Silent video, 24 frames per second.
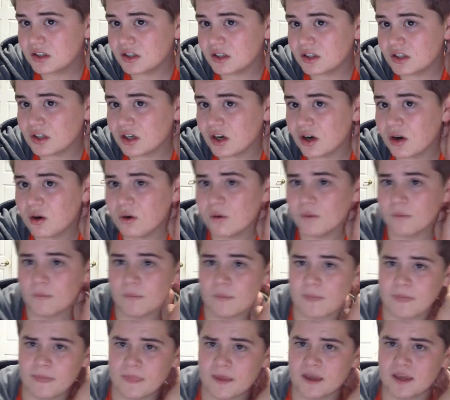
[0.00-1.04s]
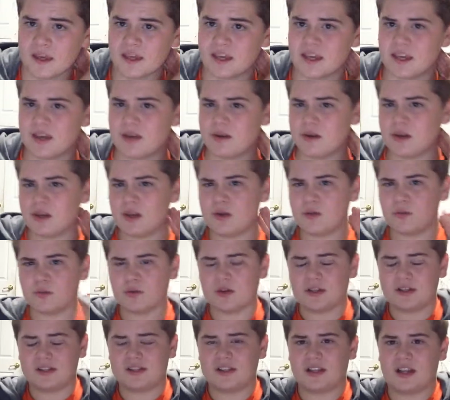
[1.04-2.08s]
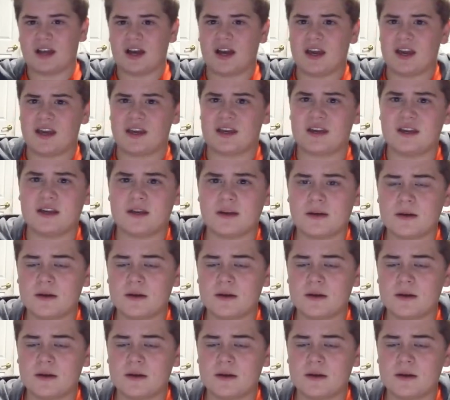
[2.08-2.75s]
You know? He was like